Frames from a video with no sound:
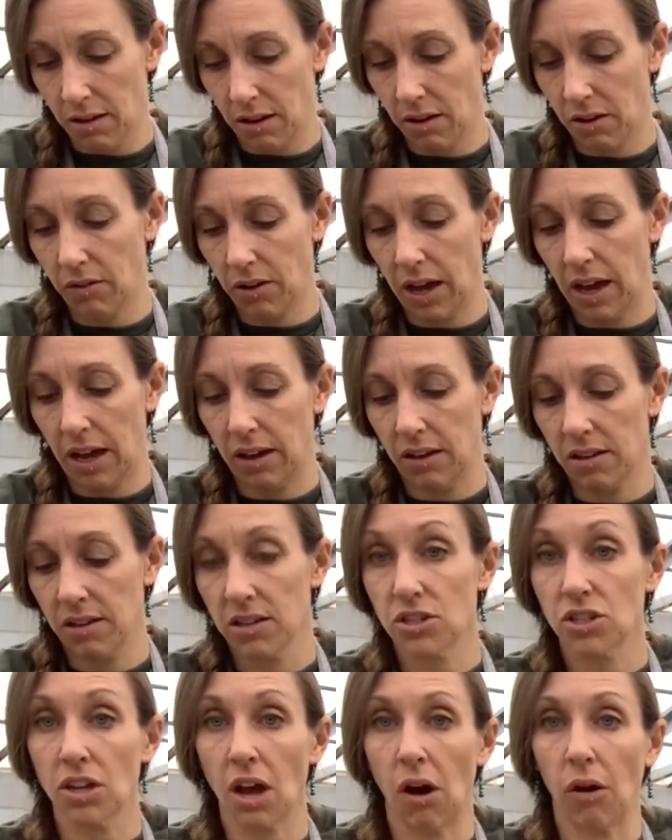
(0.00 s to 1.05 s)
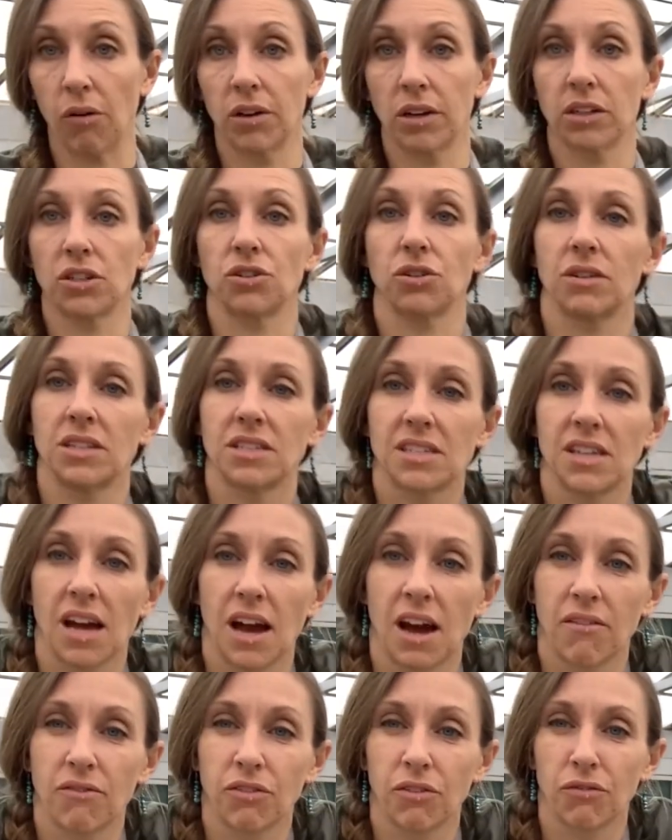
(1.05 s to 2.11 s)
Okay, so as you can see, I
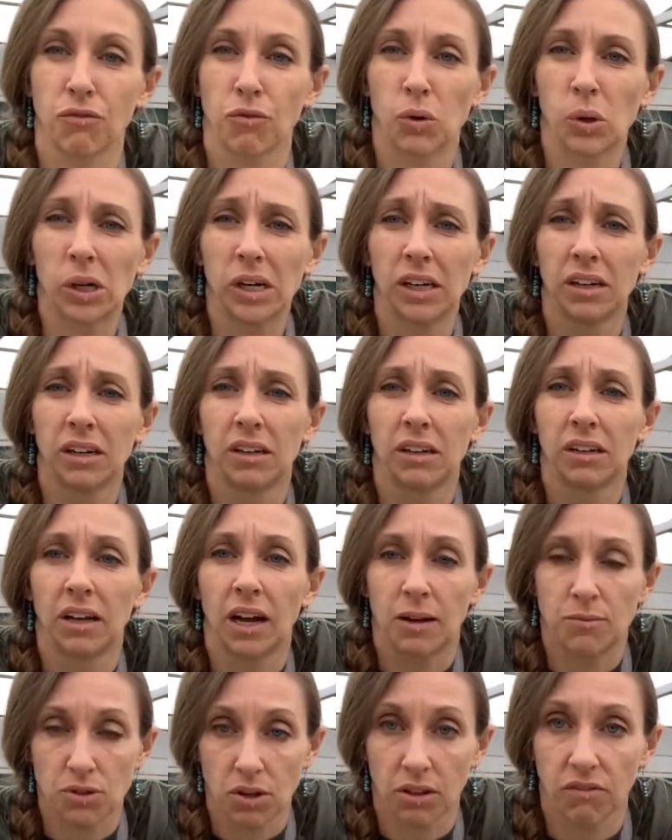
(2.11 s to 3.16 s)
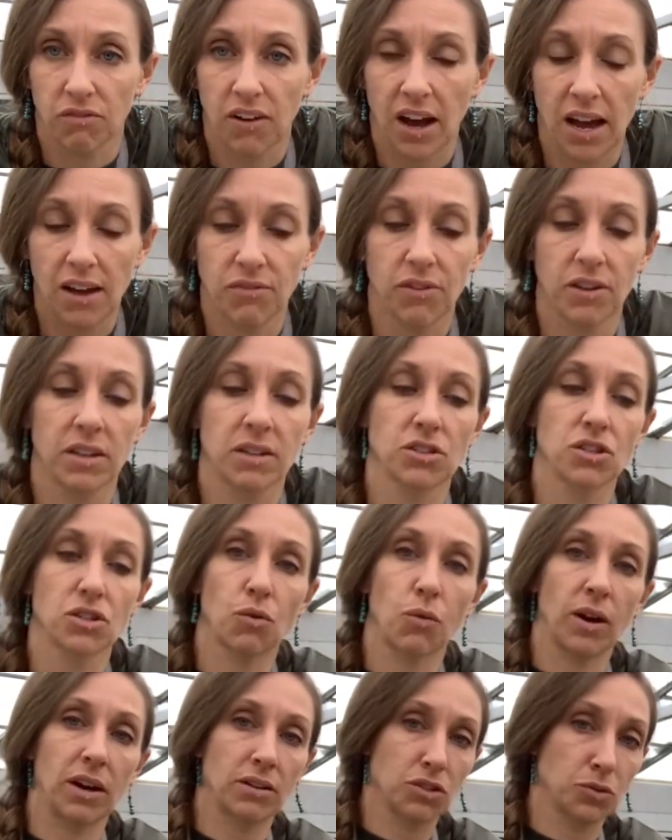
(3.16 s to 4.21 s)
have the 5
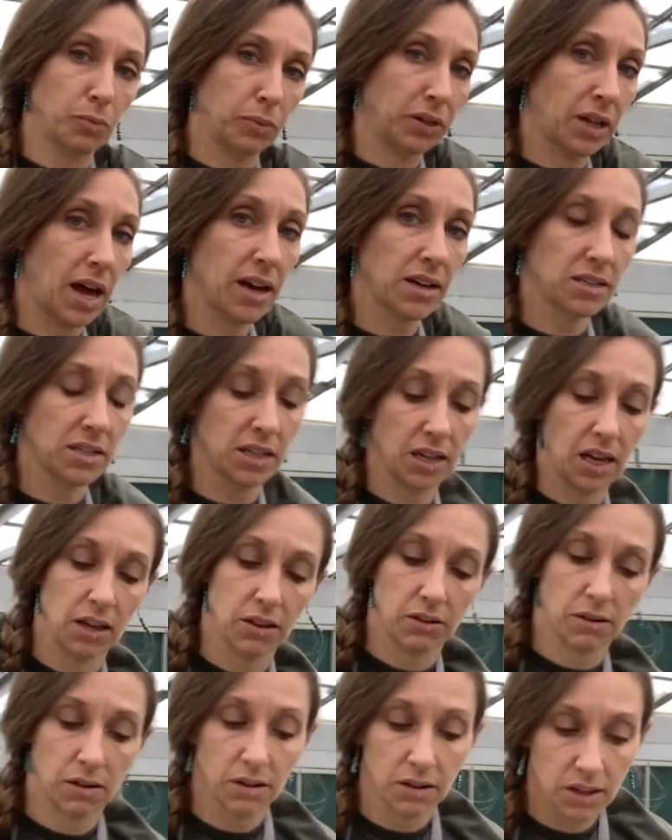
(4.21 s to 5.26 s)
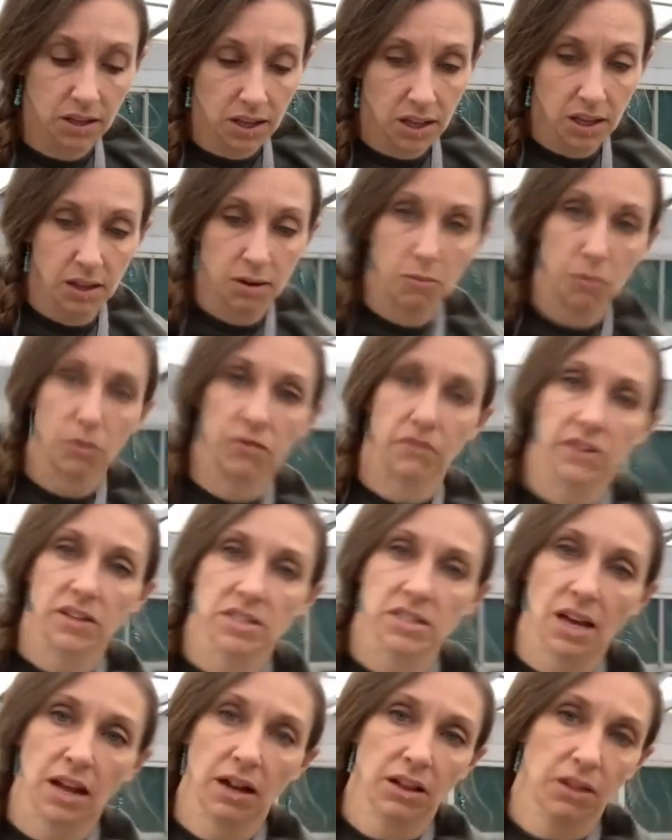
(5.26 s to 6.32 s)
squares blocked together. This
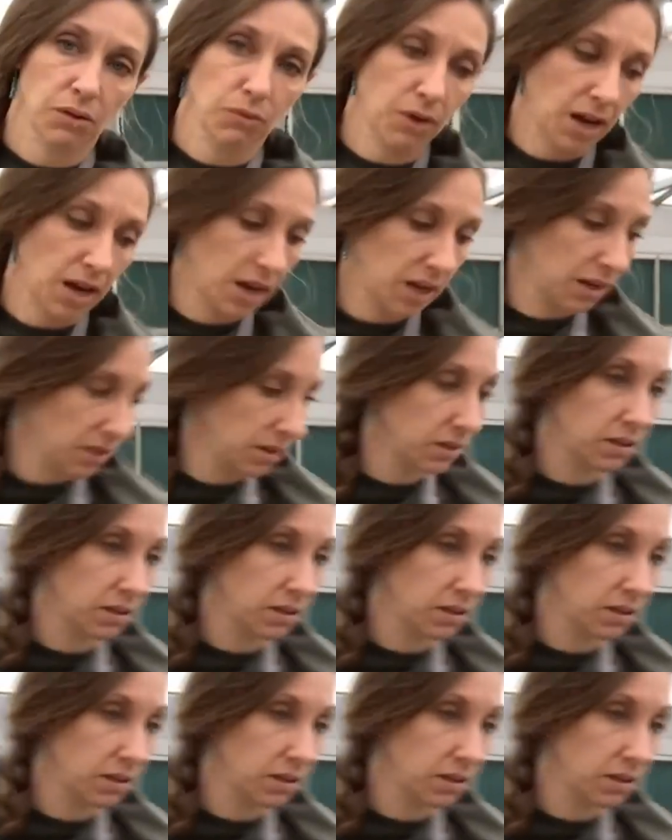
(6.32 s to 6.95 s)
out of the way.